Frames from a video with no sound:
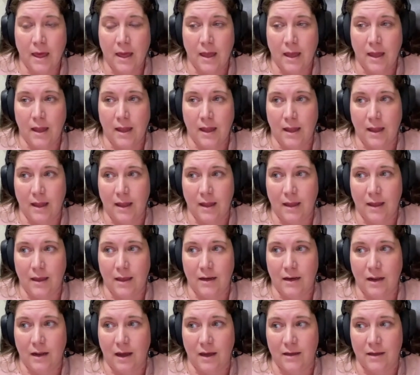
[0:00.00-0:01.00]

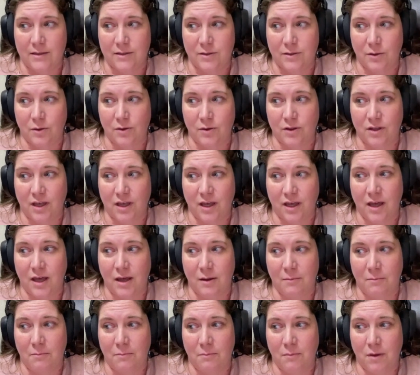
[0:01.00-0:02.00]
and I sold
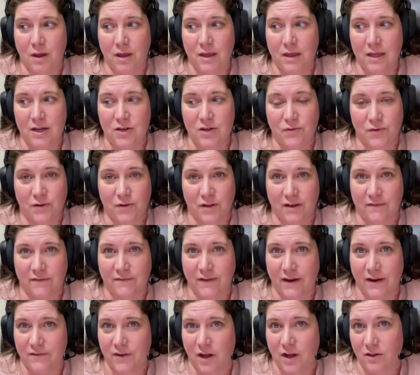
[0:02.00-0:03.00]
them each for like
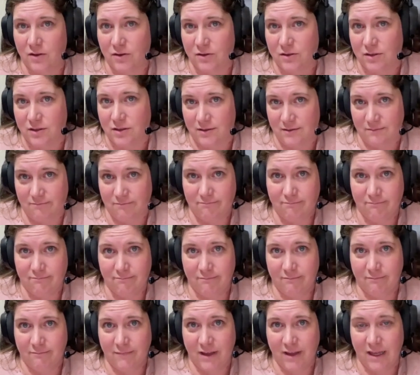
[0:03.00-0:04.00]
$5
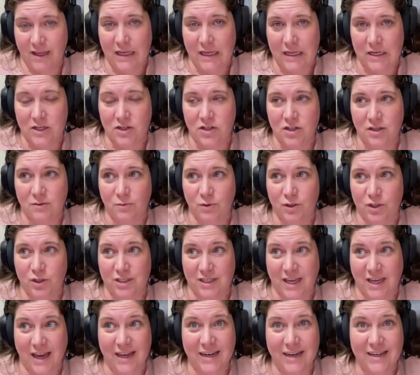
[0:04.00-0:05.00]
each, which is
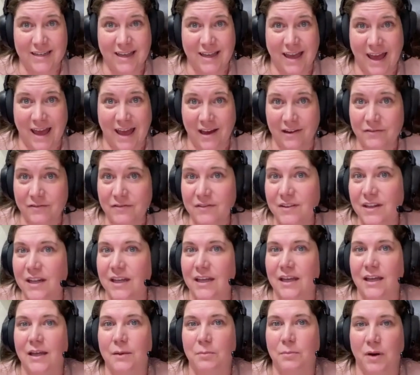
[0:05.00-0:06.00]
kind of
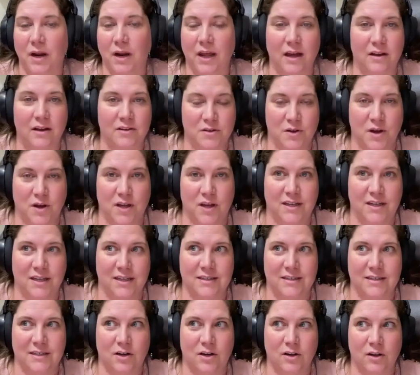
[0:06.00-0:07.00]
hefty, but I also had to
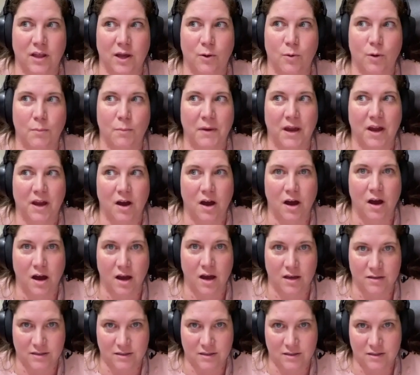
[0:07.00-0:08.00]
consider like what my
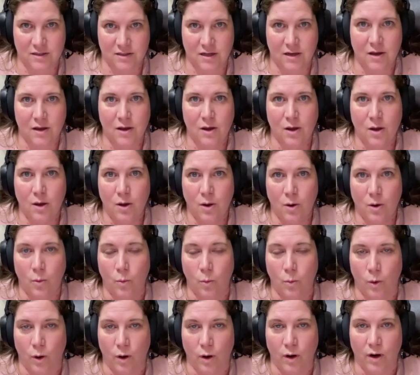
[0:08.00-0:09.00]
costs
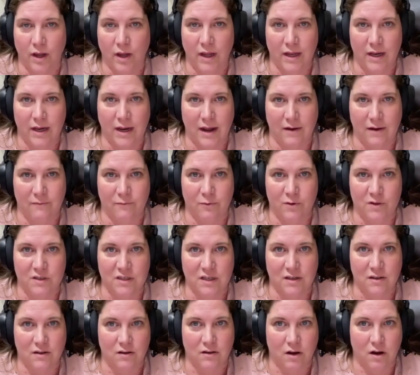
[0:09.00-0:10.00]
were in every
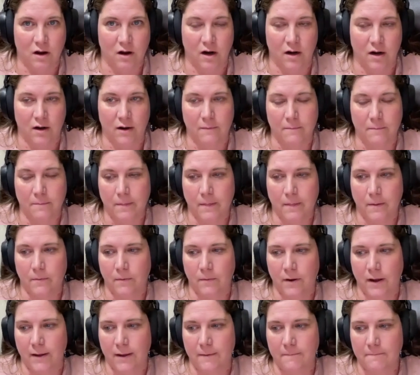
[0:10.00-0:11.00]
single card,
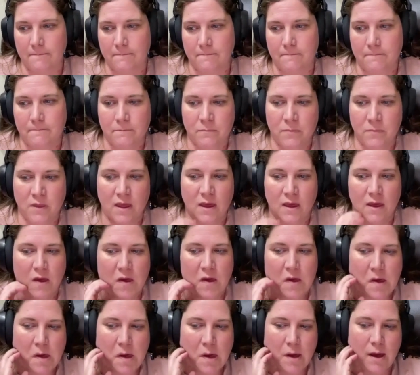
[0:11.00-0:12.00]
right?
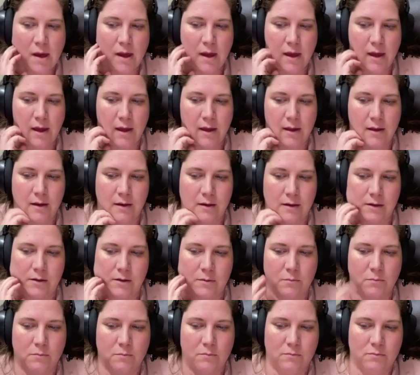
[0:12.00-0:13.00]
And
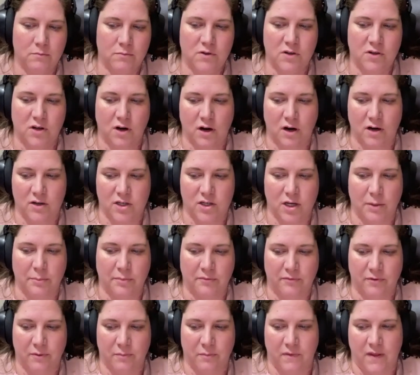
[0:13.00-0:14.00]
charge up
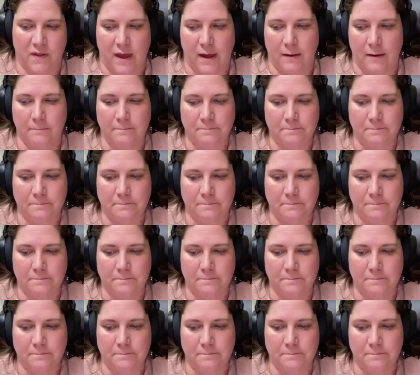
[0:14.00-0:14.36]
from that.